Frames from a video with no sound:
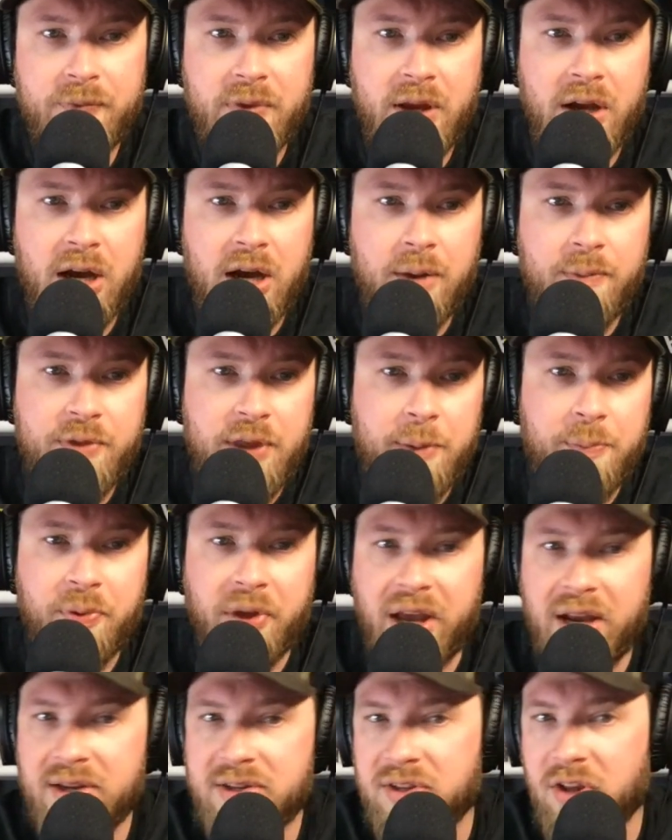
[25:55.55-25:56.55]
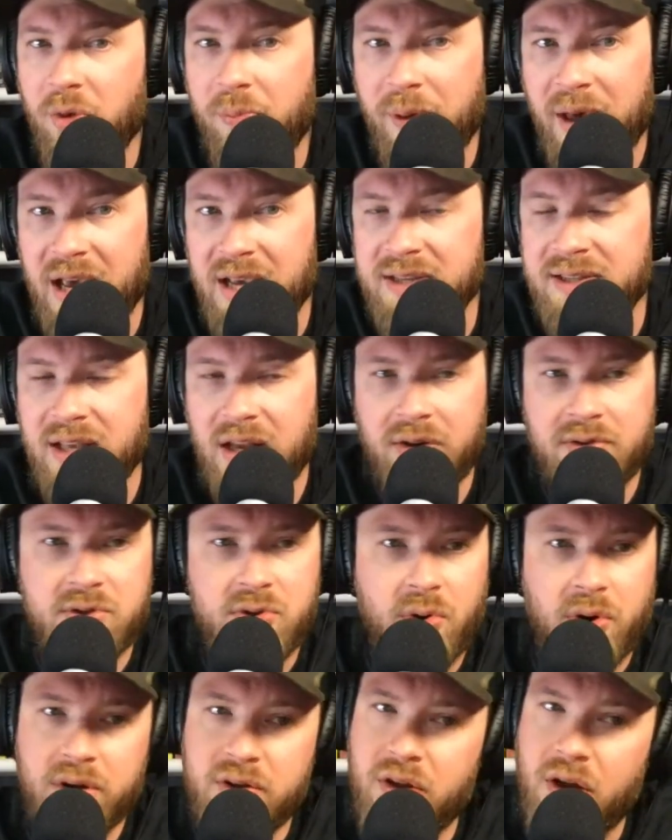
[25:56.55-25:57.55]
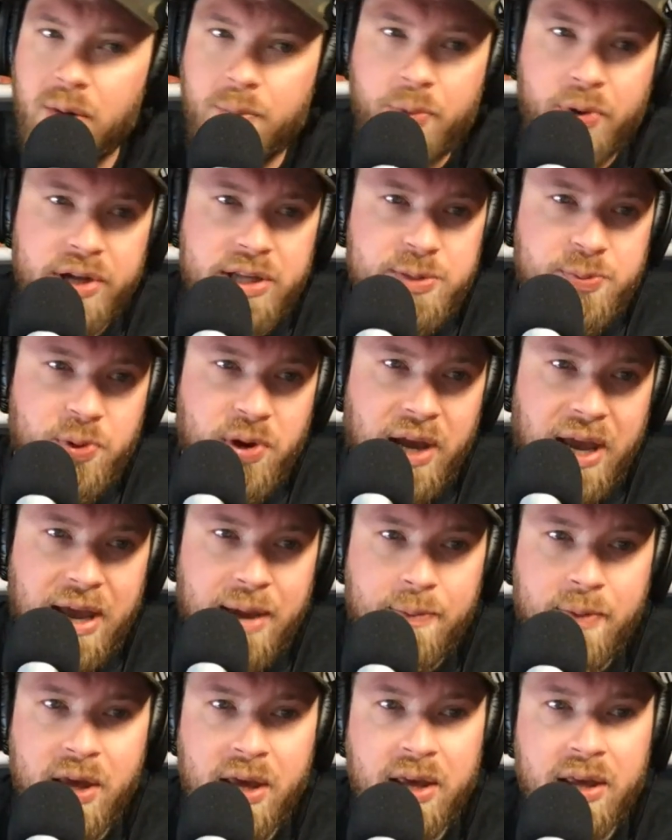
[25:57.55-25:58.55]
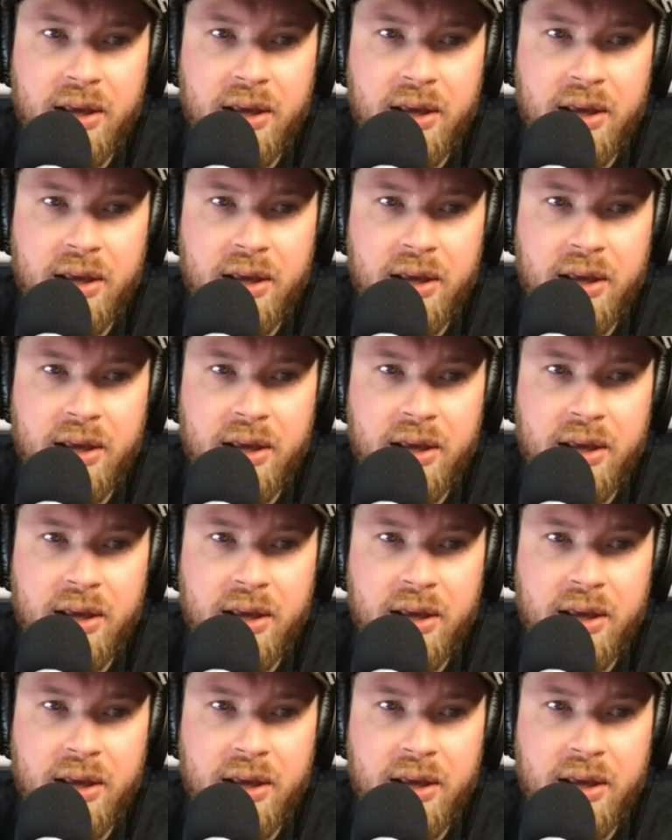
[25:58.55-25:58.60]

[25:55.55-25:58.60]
They play at a slow pace. They don't score a ton of points per game.